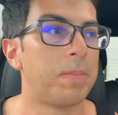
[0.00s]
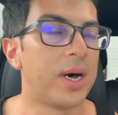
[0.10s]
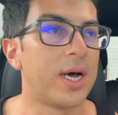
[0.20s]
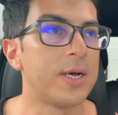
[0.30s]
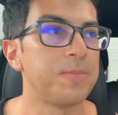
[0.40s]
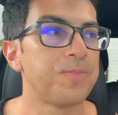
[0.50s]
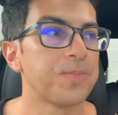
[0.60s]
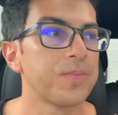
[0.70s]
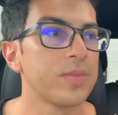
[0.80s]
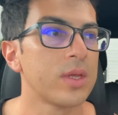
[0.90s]
but,
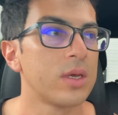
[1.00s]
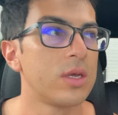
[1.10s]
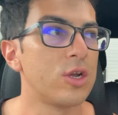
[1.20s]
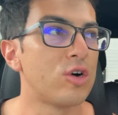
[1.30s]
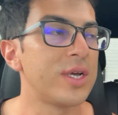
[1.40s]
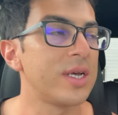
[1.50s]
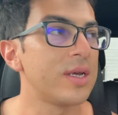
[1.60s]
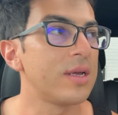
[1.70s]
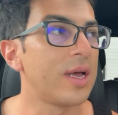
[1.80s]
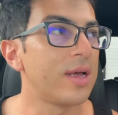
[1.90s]
you know,
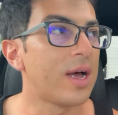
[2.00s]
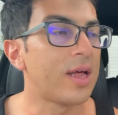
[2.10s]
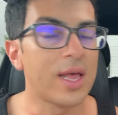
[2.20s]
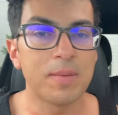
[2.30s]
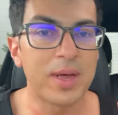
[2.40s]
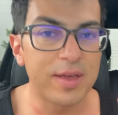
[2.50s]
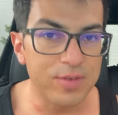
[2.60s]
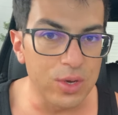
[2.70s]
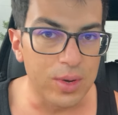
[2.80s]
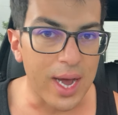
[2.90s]
uh, like many of
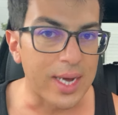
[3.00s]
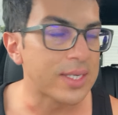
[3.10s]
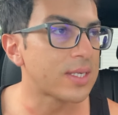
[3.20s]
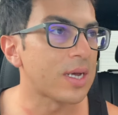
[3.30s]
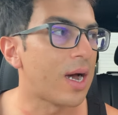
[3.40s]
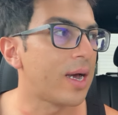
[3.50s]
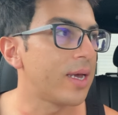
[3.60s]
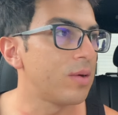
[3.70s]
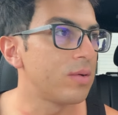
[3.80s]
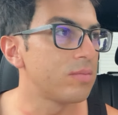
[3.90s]
you guys,
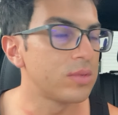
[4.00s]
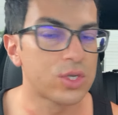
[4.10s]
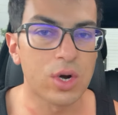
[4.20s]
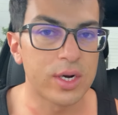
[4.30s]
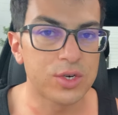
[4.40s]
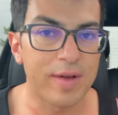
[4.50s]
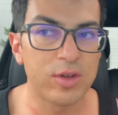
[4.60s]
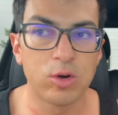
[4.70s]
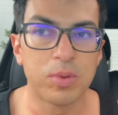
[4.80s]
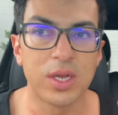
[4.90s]
I started
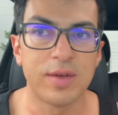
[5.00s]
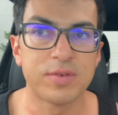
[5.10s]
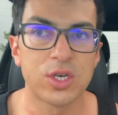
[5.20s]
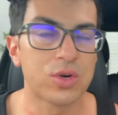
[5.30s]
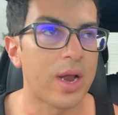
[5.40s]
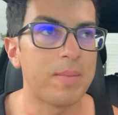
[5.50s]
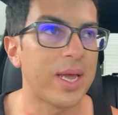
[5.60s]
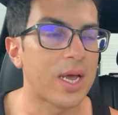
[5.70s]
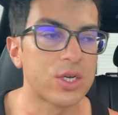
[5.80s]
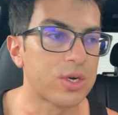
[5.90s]
driving Uber and Lyft to try to
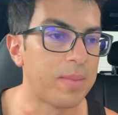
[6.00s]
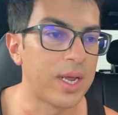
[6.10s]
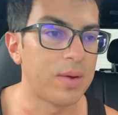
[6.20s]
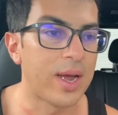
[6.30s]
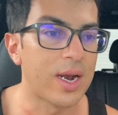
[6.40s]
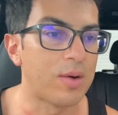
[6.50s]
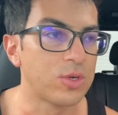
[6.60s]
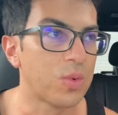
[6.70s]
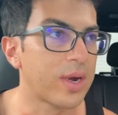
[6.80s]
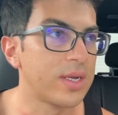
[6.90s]
make extra money, right? I
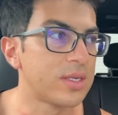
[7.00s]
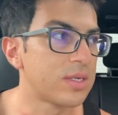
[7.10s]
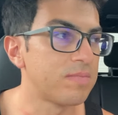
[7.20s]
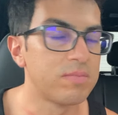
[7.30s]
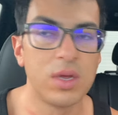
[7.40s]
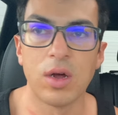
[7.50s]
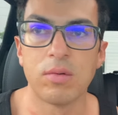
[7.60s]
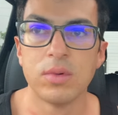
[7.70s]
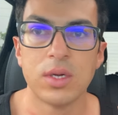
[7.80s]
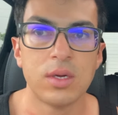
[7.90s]
was working, you
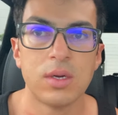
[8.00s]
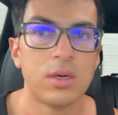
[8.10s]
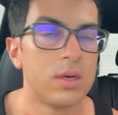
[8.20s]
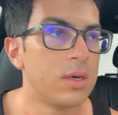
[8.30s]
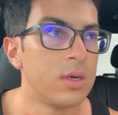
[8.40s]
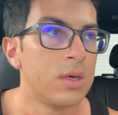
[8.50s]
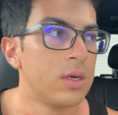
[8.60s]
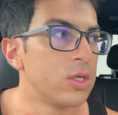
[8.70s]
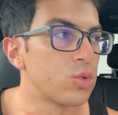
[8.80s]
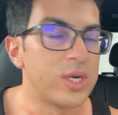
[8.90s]
know,
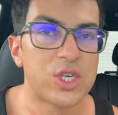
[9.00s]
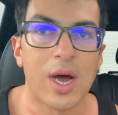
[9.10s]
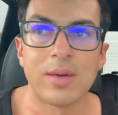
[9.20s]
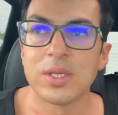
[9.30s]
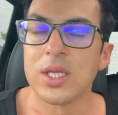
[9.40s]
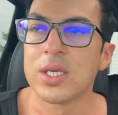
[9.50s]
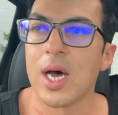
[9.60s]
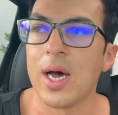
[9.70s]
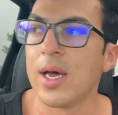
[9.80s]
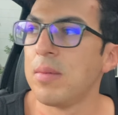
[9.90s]
three jobs at the
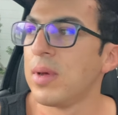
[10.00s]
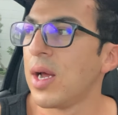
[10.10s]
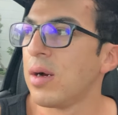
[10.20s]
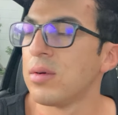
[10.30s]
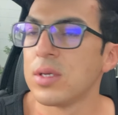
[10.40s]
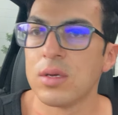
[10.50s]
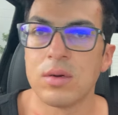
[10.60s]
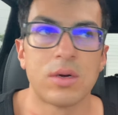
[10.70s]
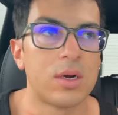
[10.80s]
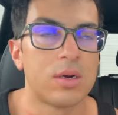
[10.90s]
time and I was
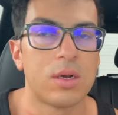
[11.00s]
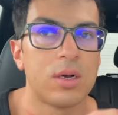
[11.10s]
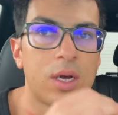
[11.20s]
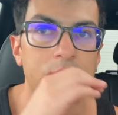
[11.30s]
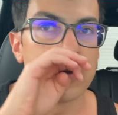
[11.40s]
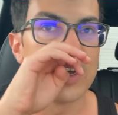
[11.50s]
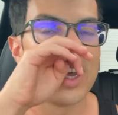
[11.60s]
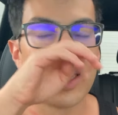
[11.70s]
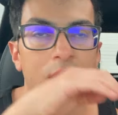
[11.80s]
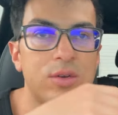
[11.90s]
or
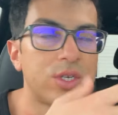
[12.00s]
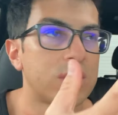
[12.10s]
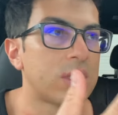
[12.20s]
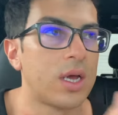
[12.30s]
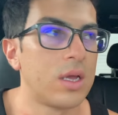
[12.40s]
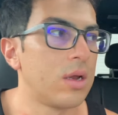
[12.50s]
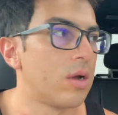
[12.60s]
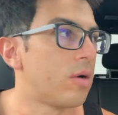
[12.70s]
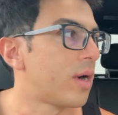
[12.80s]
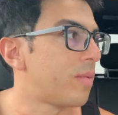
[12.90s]
and I was just like, you
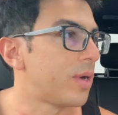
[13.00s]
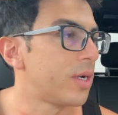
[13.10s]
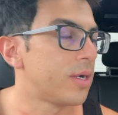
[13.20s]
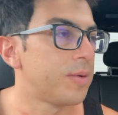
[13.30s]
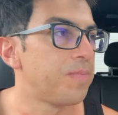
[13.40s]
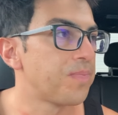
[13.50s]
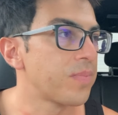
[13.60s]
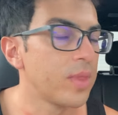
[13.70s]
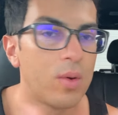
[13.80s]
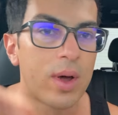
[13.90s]
know, I want to
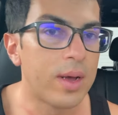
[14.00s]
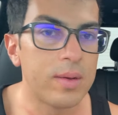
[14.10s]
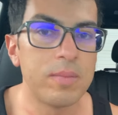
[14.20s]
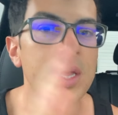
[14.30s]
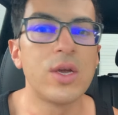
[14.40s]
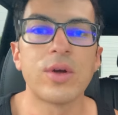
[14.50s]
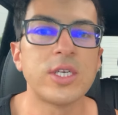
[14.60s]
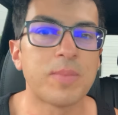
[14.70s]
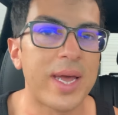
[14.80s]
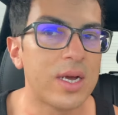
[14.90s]
want to
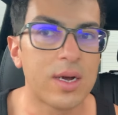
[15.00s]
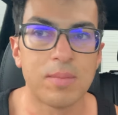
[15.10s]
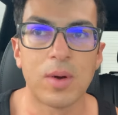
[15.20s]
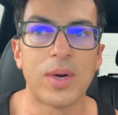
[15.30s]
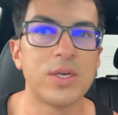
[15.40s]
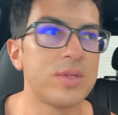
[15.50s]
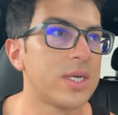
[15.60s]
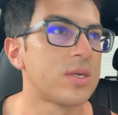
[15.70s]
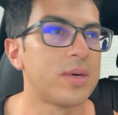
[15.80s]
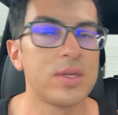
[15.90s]
increase my income. I want to do
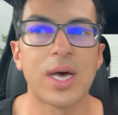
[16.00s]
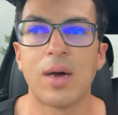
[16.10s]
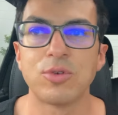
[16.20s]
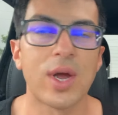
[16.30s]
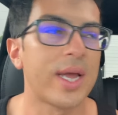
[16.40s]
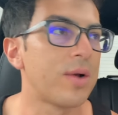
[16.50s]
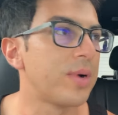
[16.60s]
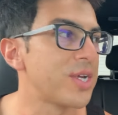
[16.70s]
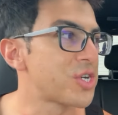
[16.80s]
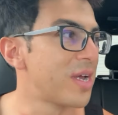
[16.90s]
this, I want to do that. I'm trying to get
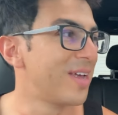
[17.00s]
rich.